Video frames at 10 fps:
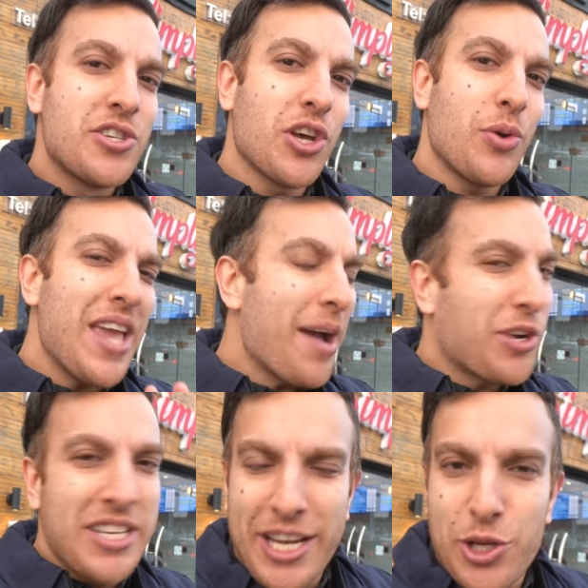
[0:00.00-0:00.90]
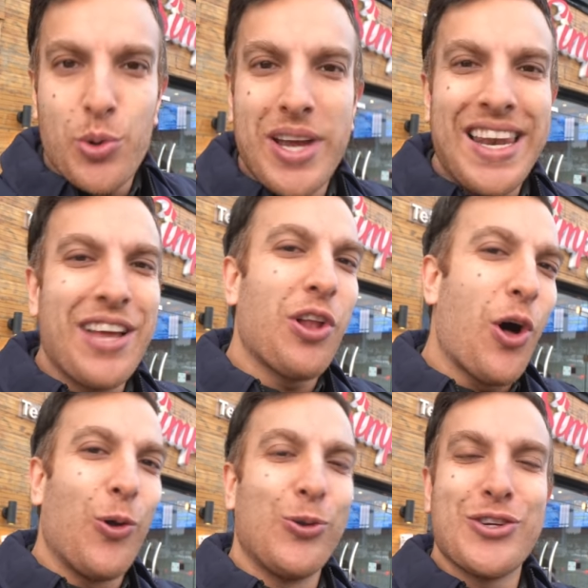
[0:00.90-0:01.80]
So yeah, continuing a little
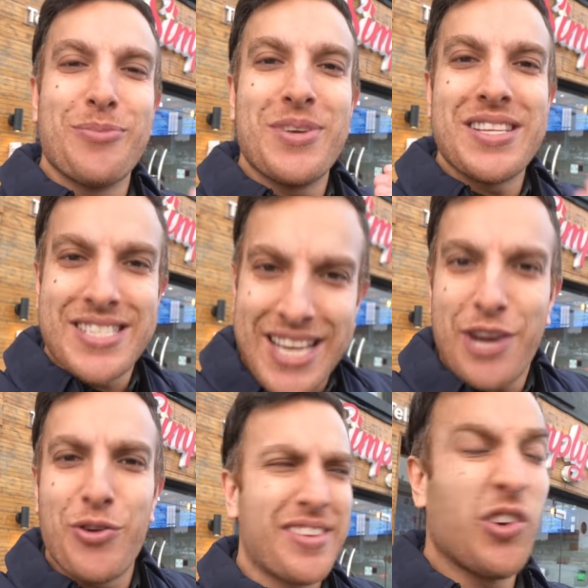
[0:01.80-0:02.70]
Oldham series.